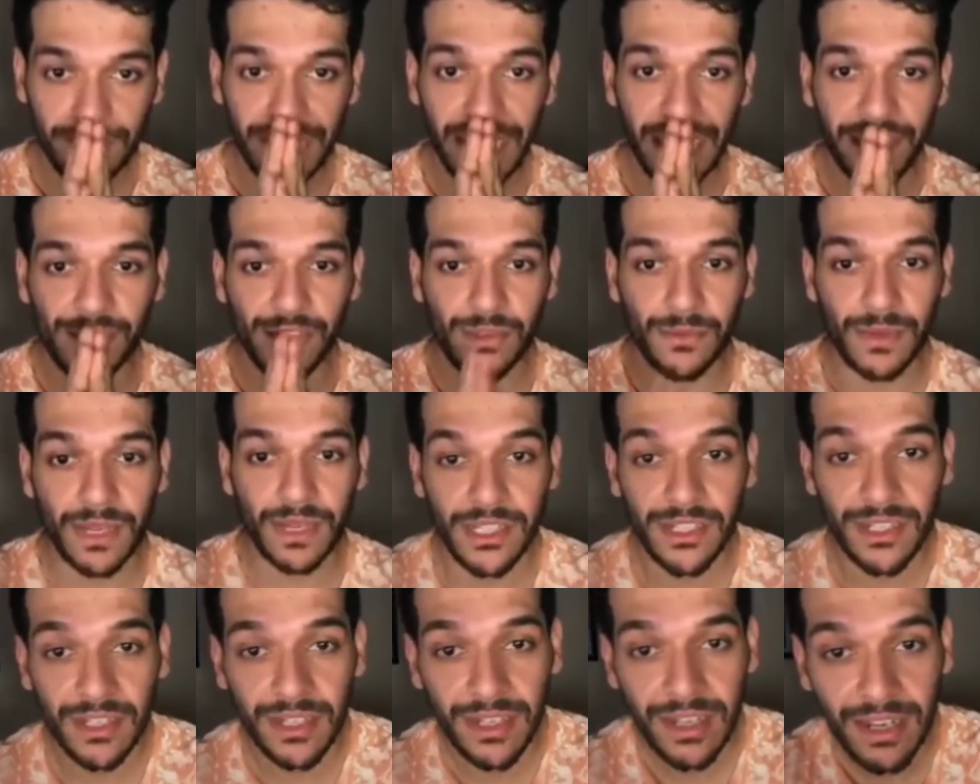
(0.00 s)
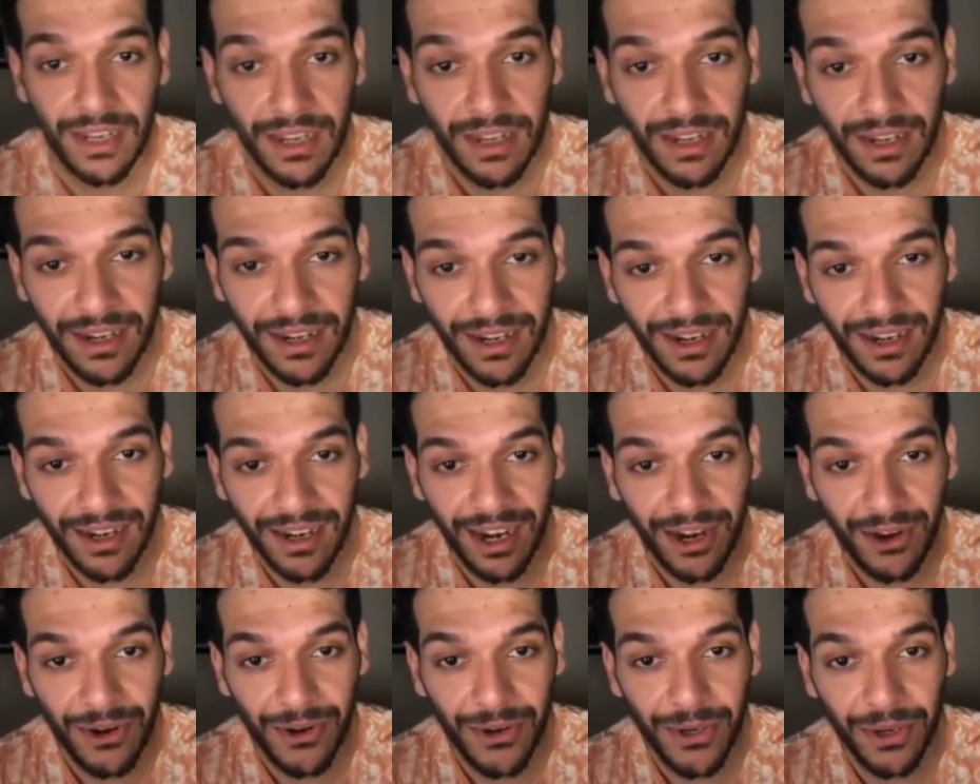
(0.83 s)
Thank you so much.
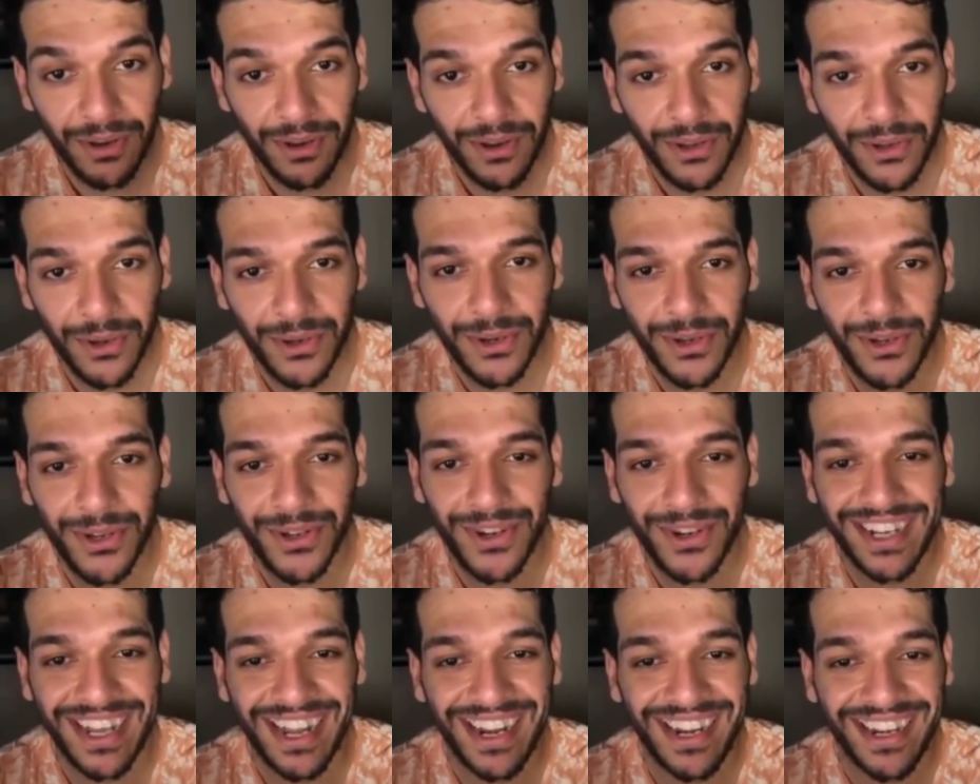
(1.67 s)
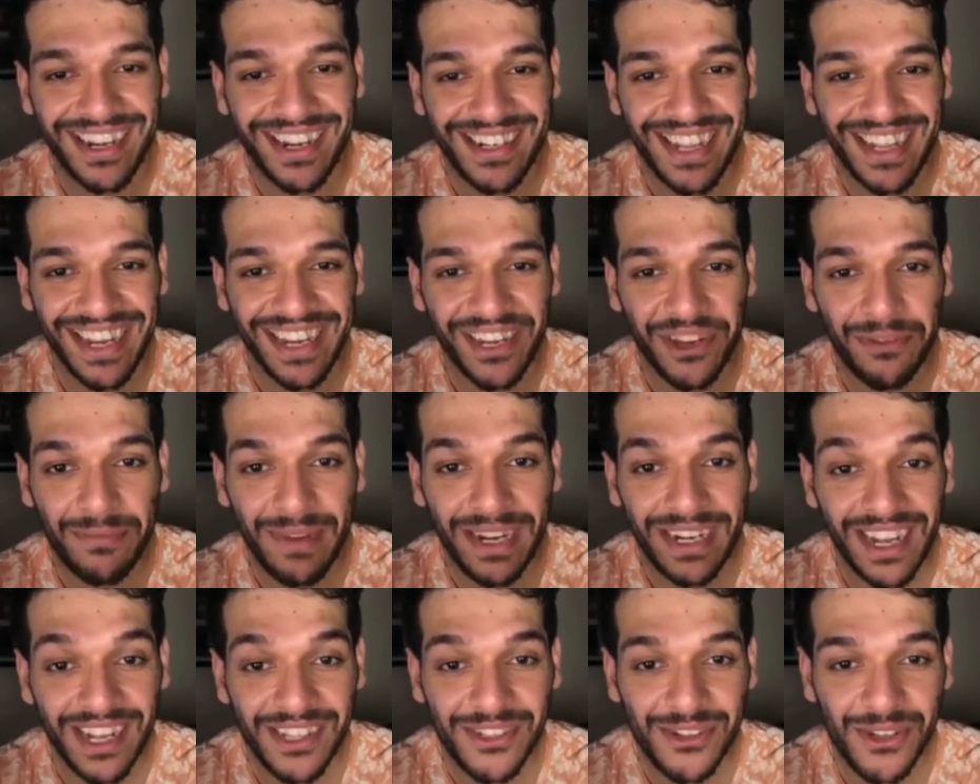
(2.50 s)
You're talented. Thank you. My
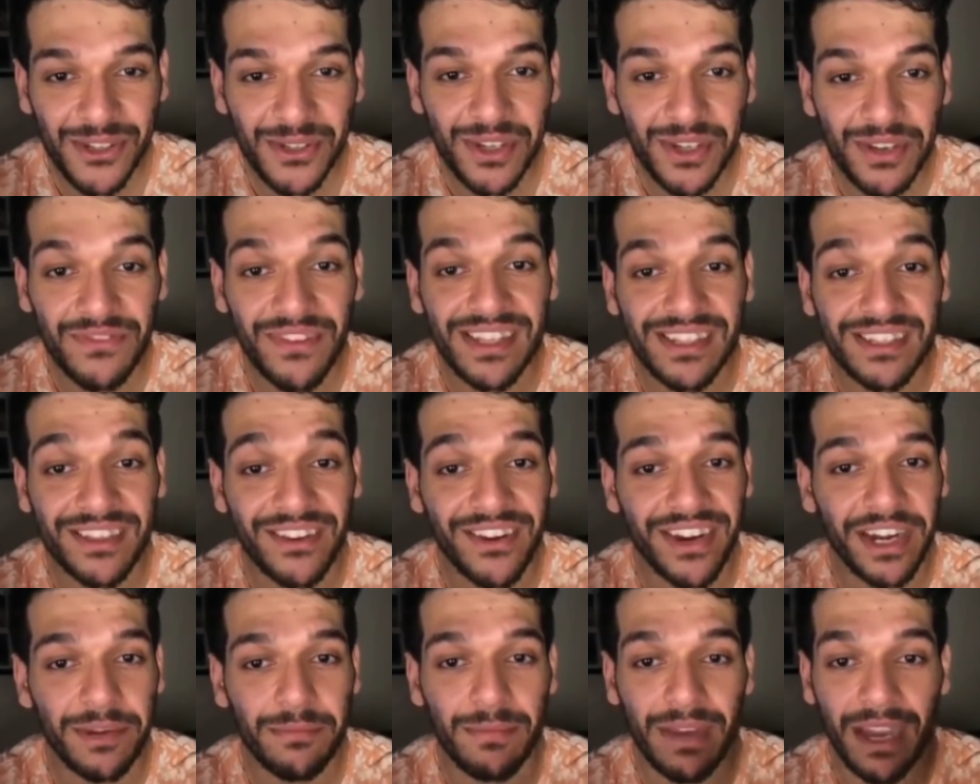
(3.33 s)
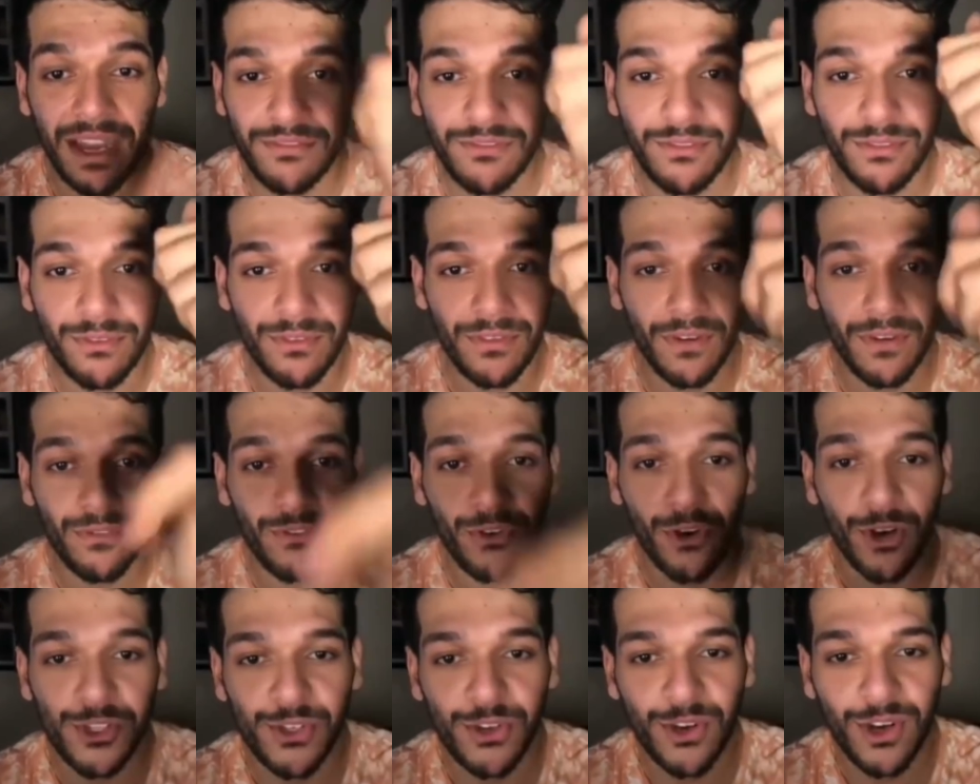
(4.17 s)
dad's also in defense. Great, man.
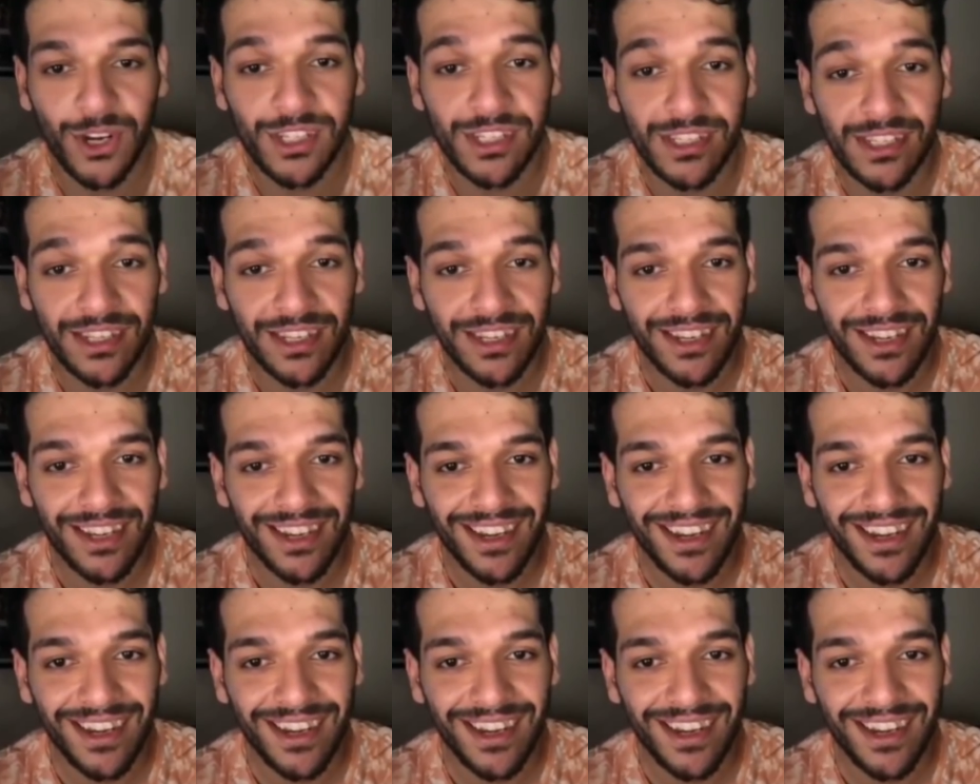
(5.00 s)
Forge rocks.